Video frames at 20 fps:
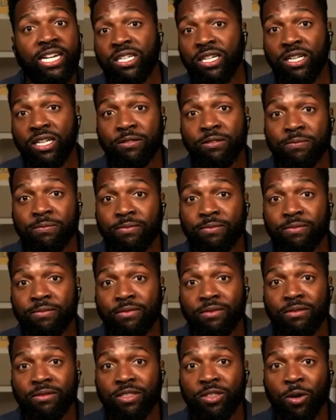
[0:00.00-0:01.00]
it.
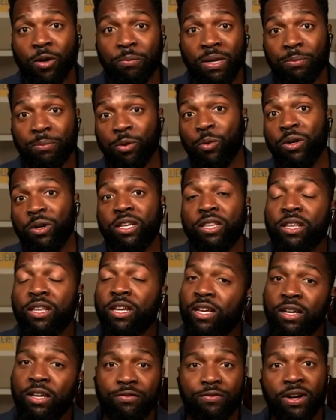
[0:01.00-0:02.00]
You know, people with
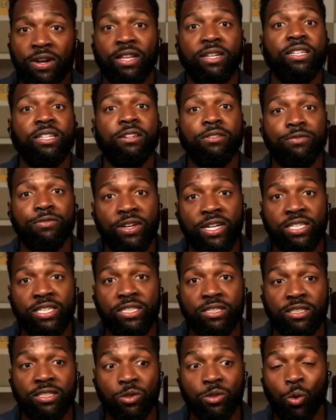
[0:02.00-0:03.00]
felony
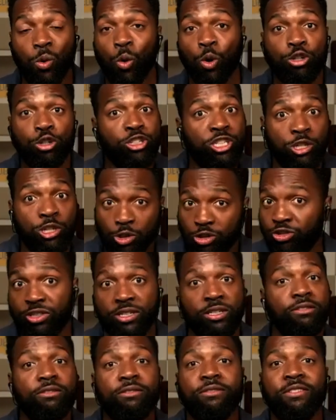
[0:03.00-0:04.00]
convictions or children,